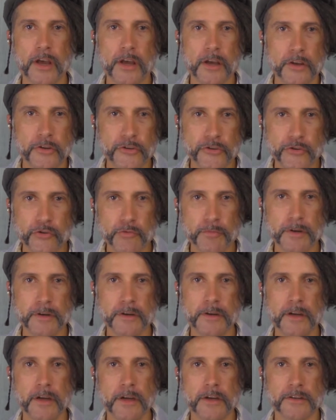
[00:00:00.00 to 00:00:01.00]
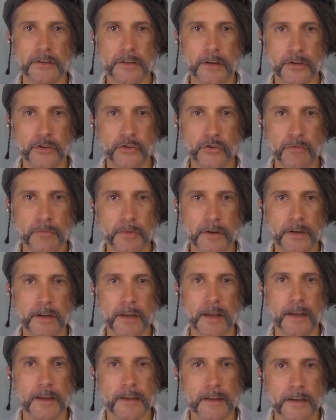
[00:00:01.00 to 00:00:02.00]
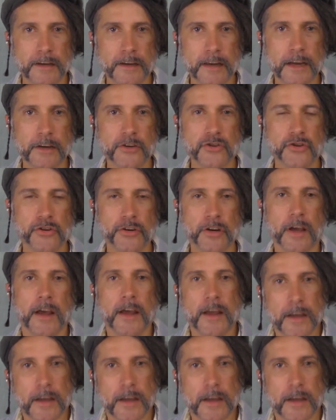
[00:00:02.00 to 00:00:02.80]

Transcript: human-to-human connection